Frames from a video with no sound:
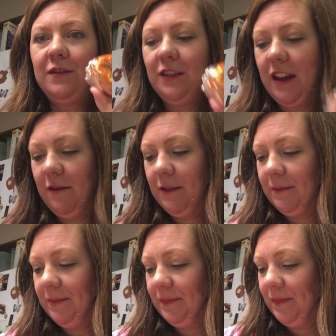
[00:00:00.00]
for that one.
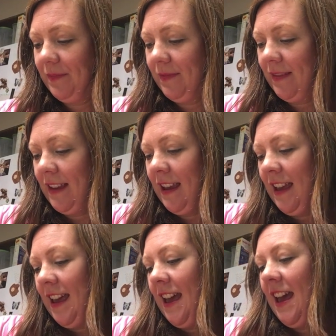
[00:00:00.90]

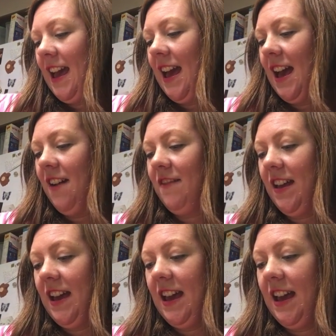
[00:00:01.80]
Have
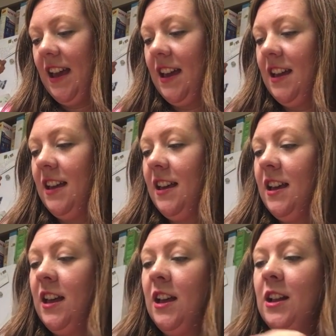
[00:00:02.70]
a
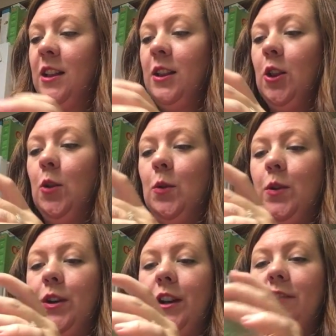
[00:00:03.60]

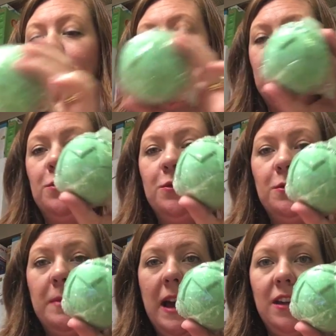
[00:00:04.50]
Lord of Misrule
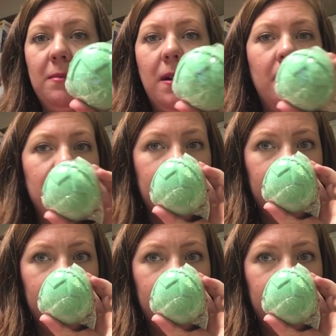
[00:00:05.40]
bath bomb.